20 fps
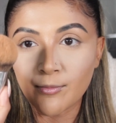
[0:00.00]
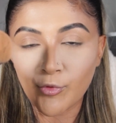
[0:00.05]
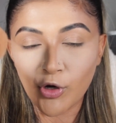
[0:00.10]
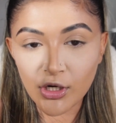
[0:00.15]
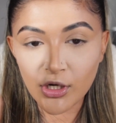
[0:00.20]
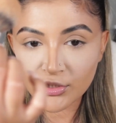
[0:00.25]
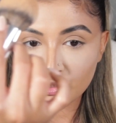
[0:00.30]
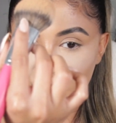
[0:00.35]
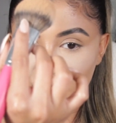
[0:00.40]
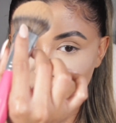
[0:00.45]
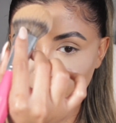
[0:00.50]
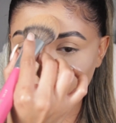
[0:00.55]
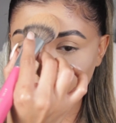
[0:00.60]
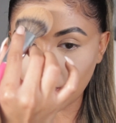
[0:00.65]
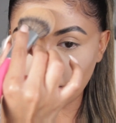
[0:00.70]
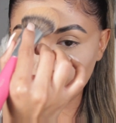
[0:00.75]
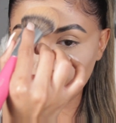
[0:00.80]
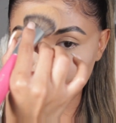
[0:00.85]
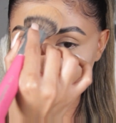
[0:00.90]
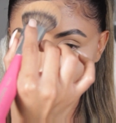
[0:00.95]
brush,
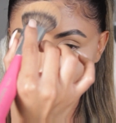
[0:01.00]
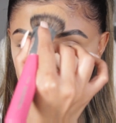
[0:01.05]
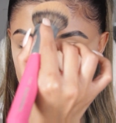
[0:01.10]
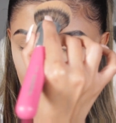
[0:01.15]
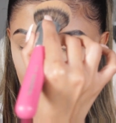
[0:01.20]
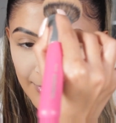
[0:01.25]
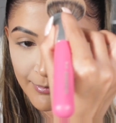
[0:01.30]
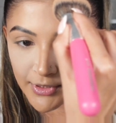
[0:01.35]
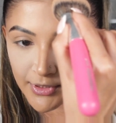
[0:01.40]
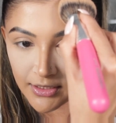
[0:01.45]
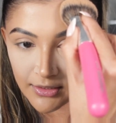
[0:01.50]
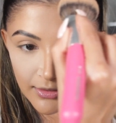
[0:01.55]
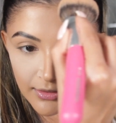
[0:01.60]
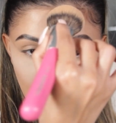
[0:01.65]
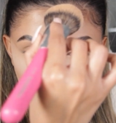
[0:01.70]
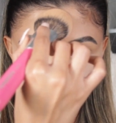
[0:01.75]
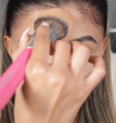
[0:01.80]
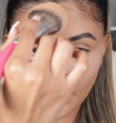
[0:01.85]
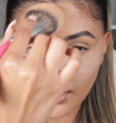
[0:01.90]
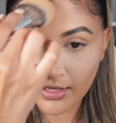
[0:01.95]
and we're just tapping
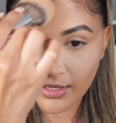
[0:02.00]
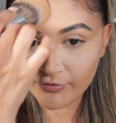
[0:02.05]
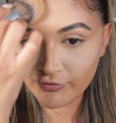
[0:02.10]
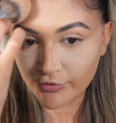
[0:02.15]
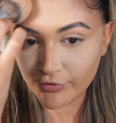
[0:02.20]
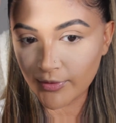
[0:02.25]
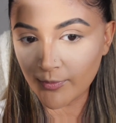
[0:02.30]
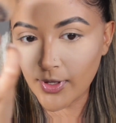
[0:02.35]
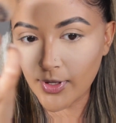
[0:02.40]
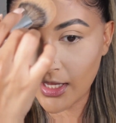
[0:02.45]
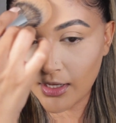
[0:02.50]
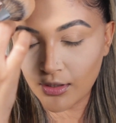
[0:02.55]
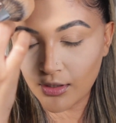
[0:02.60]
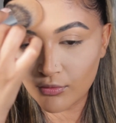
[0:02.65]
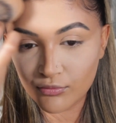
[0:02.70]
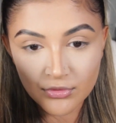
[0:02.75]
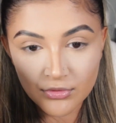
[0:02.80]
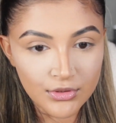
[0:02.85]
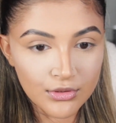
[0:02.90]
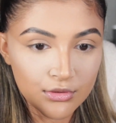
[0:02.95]
everywhere
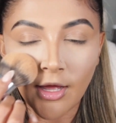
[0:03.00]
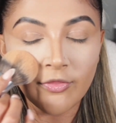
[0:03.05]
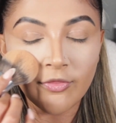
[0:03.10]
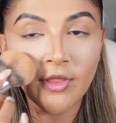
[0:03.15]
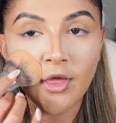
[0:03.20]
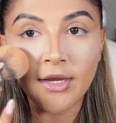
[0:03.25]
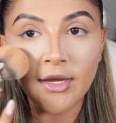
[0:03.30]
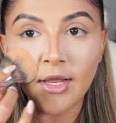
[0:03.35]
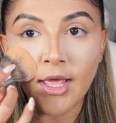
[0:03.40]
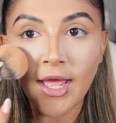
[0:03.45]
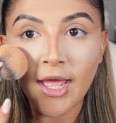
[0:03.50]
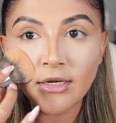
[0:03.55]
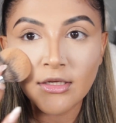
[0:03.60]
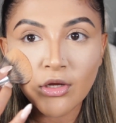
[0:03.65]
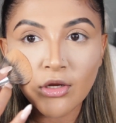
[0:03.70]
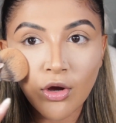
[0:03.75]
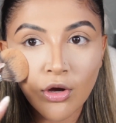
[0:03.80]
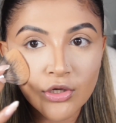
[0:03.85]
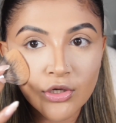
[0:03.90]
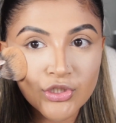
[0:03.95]
else. And then
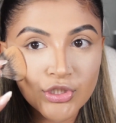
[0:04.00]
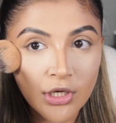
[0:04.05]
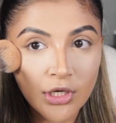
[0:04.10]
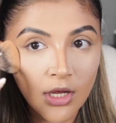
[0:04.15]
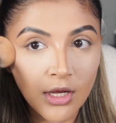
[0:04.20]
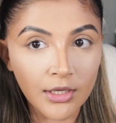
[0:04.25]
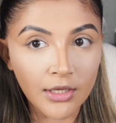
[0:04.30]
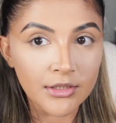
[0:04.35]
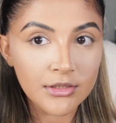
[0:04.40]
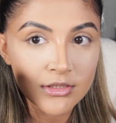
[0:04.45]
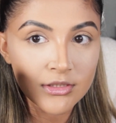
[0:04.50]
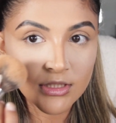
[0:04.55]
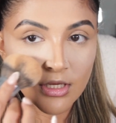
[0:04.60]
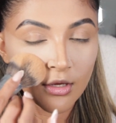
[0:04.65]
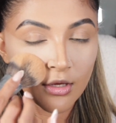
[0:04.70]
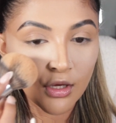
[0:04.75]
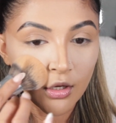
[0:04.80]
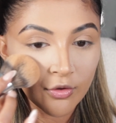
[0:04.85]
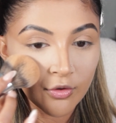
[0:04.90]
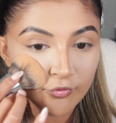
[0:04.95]
any harsh lines
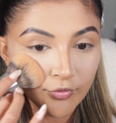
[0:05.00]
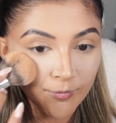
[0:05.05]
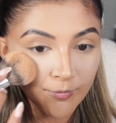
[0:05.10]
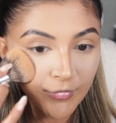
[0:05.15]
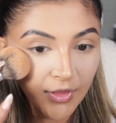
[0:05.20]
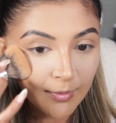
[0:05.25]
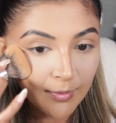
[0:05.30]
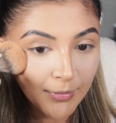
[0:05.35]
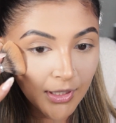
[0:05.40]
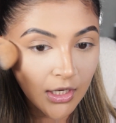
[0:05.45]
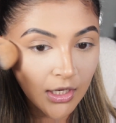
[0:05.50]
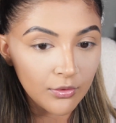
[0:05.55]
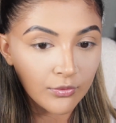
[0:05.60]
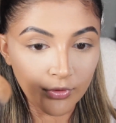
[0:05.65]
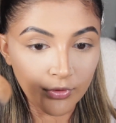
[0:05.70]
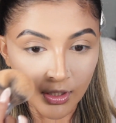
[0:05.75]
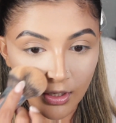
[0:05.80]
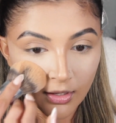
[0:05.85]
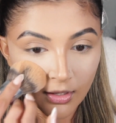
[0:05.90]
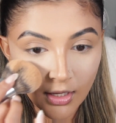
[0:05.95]
from that
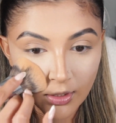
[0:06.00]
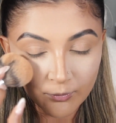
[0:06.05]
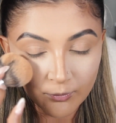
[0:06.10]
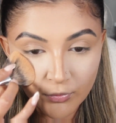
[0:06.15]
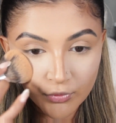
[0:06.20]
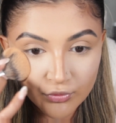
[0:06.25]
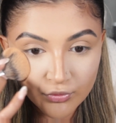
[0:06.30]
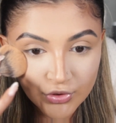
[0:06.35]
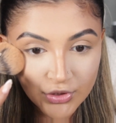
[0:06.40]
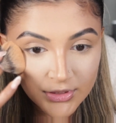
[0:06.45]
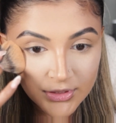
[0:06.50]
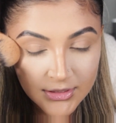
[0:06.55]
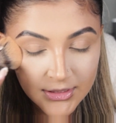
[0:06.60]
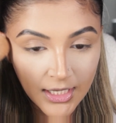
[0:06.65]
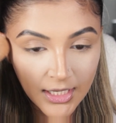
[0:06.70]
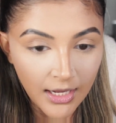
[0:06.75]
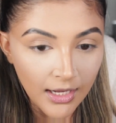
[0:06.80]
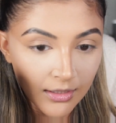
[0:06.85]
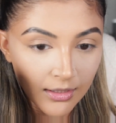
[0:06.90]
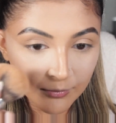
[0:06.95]
powder, I will just
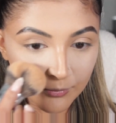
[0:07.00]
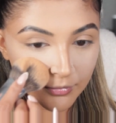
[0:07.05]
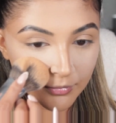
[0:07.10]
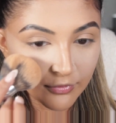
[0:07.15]
tap.